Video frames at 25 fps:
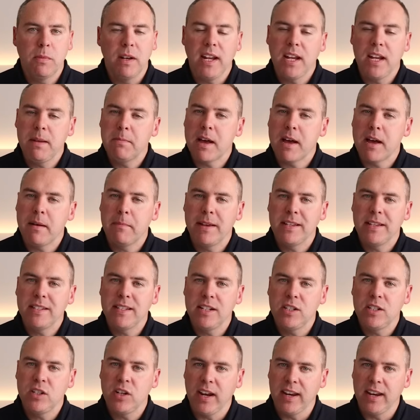an email
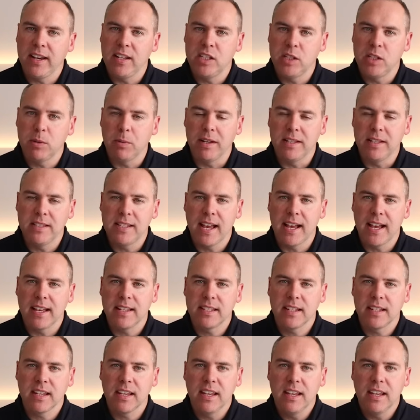message into a
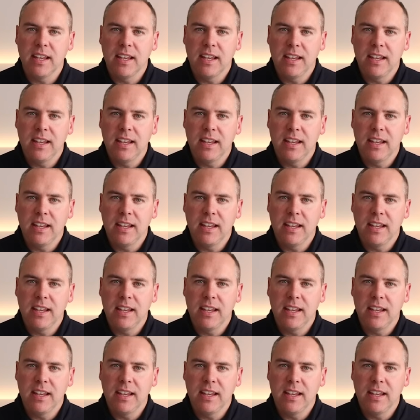task.